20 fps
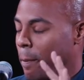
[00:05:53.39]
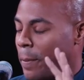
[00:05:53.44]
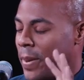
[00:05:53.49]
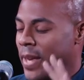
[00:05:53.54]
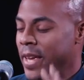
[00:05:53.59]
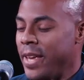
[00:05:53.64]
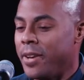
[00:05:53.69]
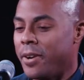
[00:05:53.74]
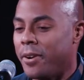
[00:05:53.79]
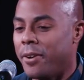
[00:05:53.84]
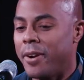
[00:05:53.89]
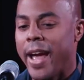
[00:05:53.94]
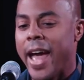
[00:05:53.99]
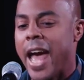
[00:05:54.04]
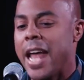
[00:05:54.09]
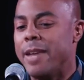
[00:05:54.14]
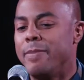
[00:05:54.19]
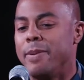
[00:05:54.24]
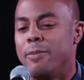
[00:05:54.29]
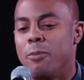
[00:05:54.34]
Peter
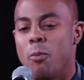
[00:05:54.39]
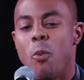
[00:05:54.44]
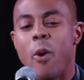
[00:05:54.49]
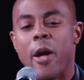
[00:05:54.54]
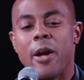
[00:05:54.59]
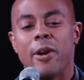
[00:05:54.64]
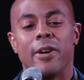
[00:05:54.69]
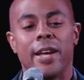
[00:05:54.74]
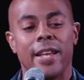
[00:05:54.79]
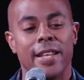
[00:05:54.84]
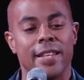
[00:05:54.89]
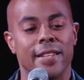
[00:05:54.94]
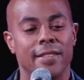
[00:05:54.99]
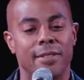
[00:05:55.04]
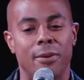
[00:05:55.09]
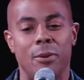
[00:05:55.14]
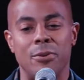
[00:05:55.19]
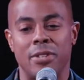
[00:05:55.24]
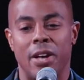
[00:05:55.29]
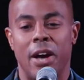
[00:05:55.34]
had been wearing
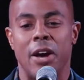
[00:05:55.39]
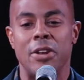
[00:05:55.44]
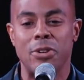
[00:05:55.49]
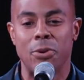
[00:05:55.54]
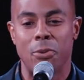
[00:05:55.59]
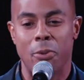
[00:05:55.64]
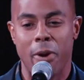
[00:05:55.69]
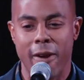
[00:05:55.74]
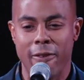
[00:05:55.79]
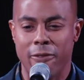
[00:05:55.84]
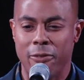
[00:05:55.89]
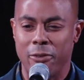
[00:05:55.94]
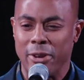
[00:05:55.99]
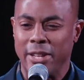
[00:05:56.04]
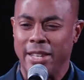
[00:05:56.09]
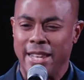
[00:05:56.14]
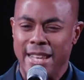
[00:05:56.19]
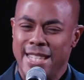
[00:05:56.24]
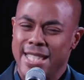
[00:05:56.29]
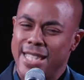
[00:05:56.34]
those underwear for
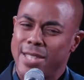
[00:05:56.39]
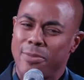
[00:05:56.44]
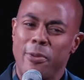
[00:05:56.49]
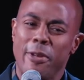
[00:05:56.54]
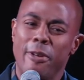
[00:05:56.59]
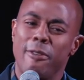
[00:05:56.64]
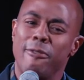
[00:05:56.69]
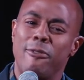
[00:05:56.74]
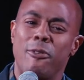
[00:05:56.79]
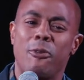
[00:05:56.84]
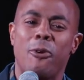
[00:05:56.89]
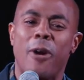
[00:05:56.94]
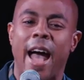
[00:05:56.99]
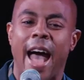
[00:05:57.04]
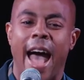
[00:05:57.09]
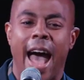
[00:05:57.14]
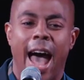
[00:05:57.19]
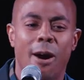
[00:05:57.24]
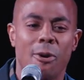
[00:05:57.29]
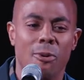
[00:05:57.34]
at least 3 or 4
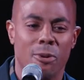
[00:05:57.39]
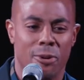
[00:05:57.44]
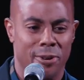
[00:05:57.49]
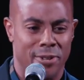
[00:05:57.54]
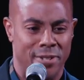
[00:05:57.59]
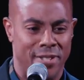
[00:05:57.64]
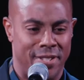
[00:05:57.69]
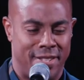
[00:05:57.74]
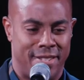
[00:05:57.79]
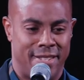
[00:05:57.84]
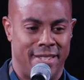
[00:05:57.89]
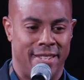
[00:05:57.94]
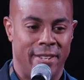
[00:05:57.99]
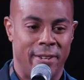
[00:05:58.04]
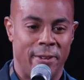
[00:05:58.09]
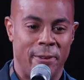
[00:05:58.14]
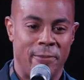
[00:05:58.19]
hours